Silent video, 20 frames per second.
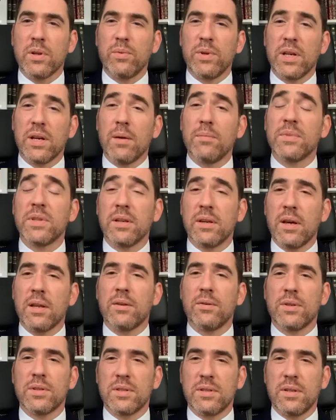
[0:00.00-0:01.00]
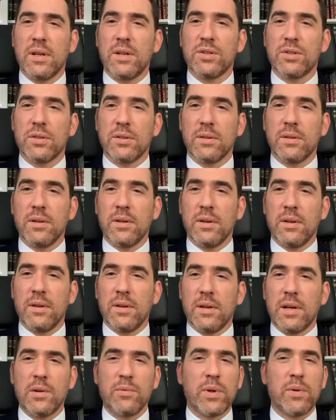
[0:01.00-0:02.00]
that we come together as a nation
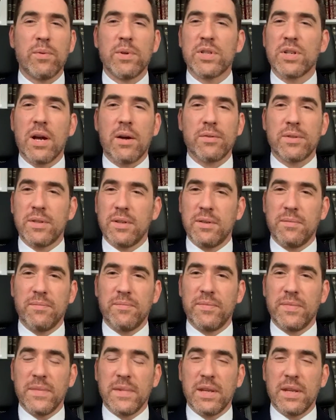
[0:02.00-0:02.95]
and we reach out to him